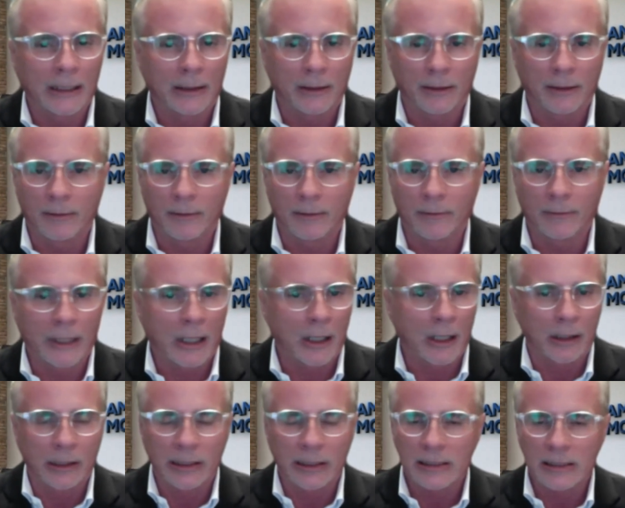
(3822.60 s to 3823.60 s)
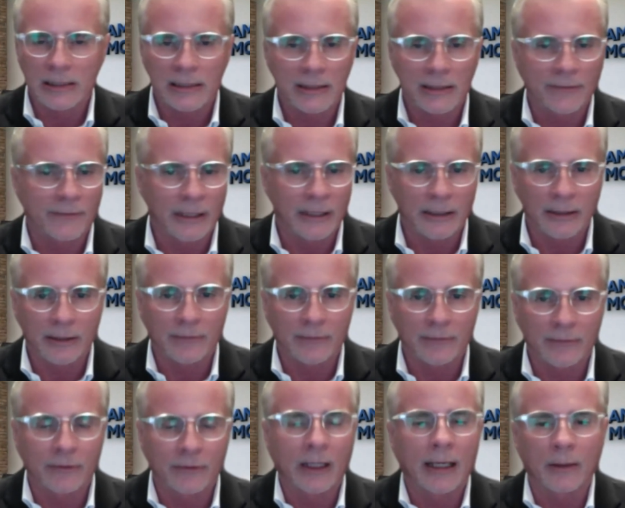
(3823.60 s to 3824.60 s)
regardless if it's in a different
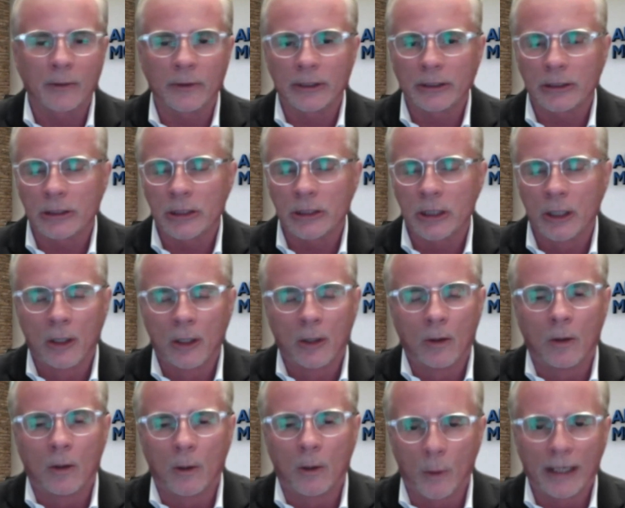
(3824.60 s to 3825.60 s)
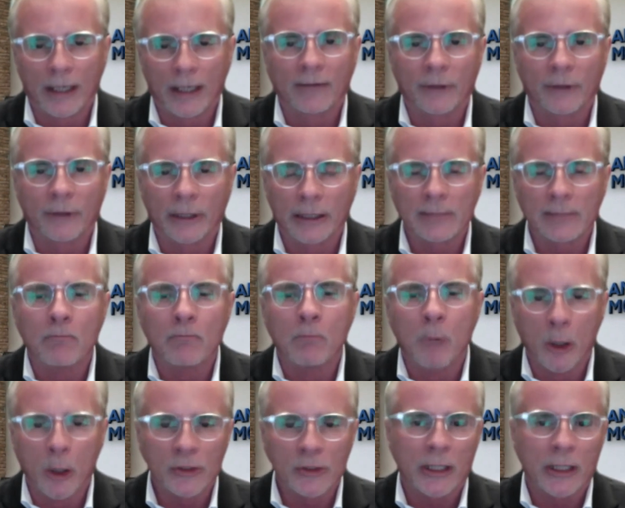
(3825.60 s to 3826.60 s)
language or whatever it is,
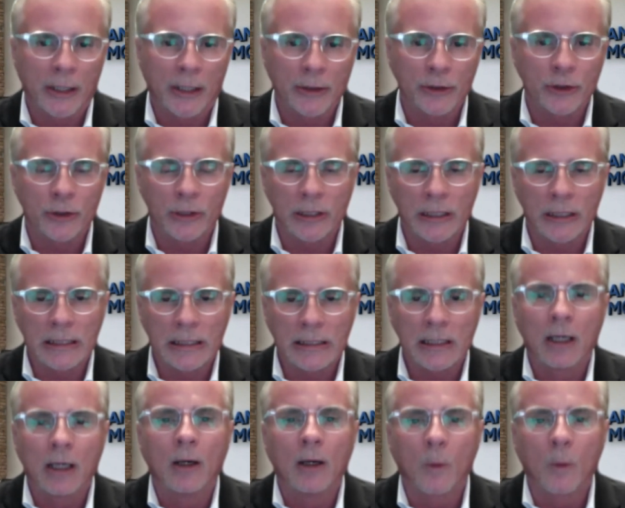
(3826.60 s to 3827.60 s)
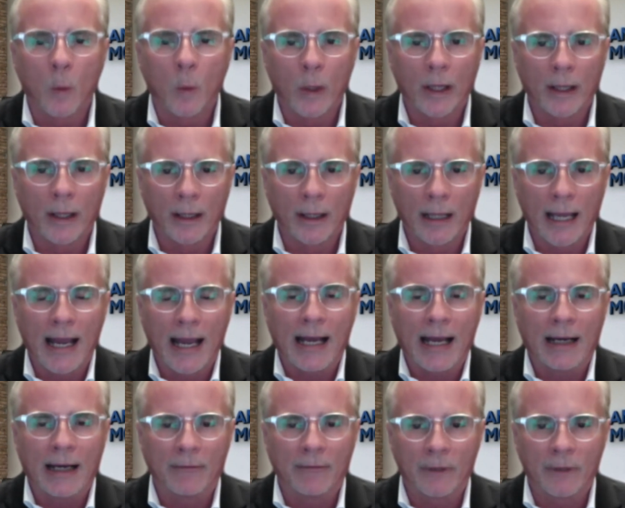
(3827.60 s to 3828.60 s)
most countries will
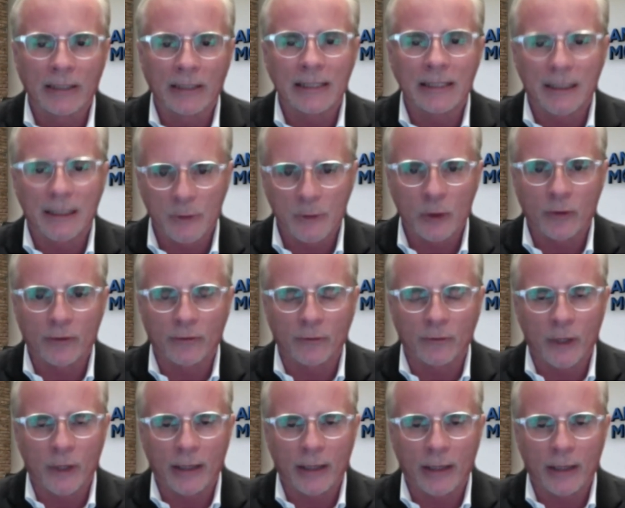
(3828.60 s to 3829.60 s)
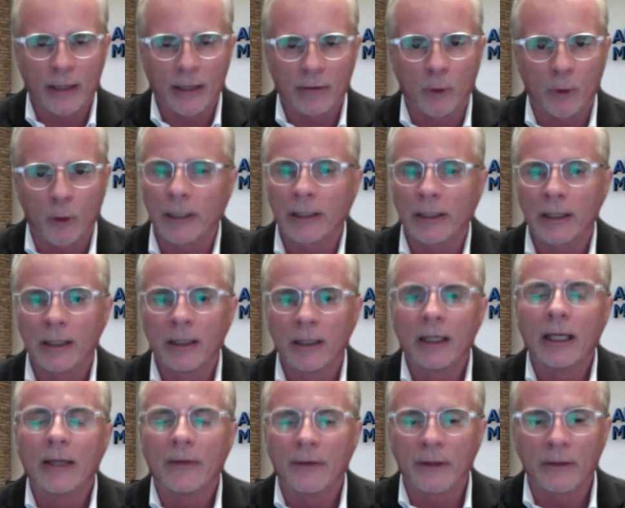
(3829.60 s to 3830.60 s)
have some sort of credit report.
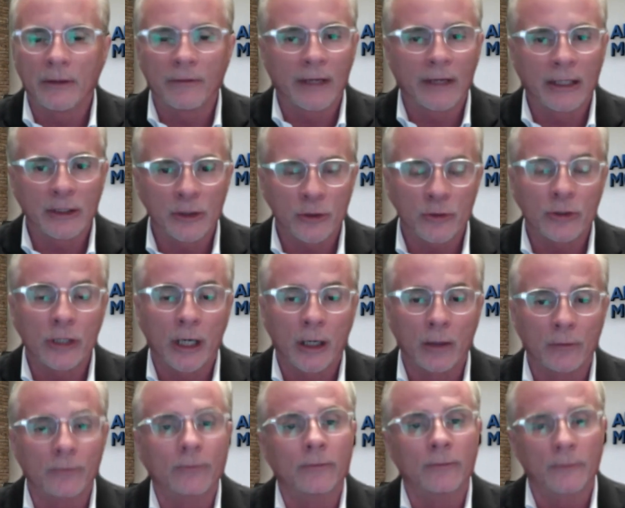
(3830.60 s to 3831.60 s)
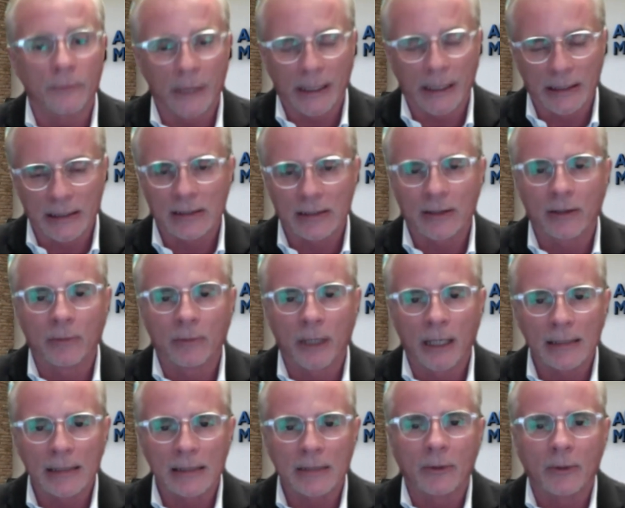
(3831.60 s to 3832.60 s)
In the event you don't, that's still
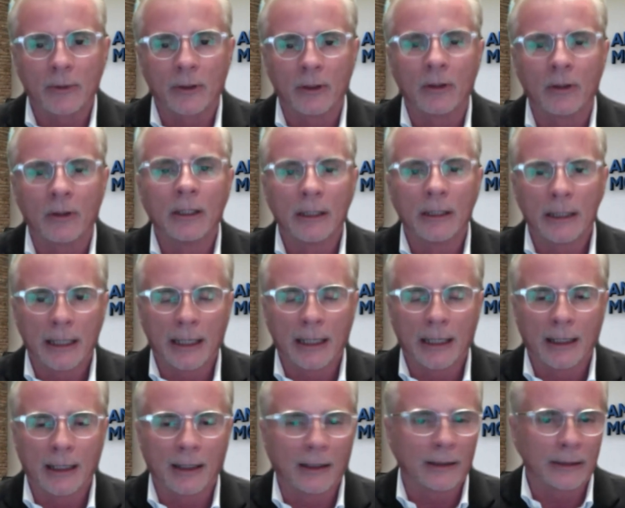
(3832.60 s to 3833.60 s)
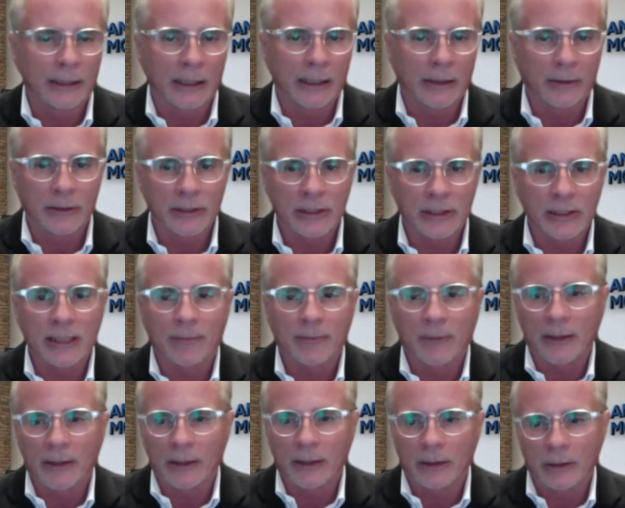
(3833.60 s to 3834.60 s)
possible. It's just
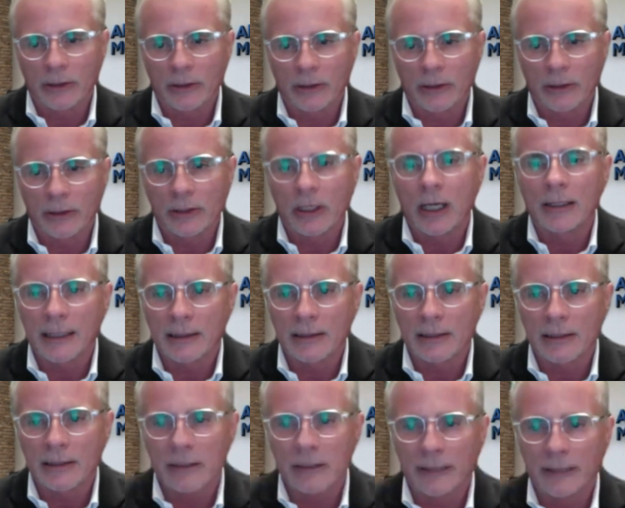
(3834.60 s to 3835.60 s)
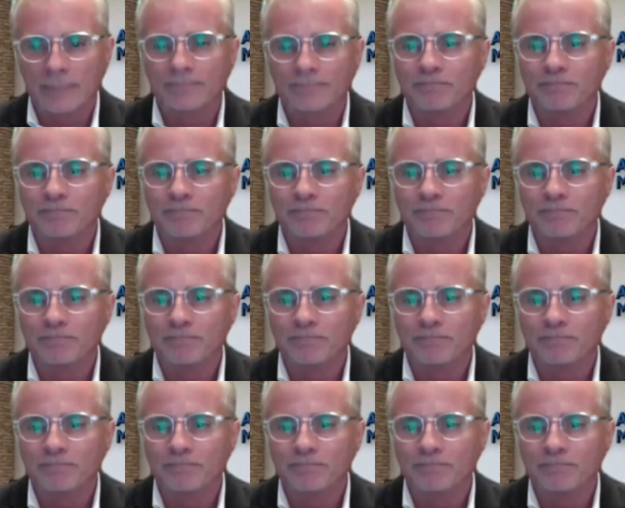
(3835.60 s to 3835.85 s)
something that you need to contact us about.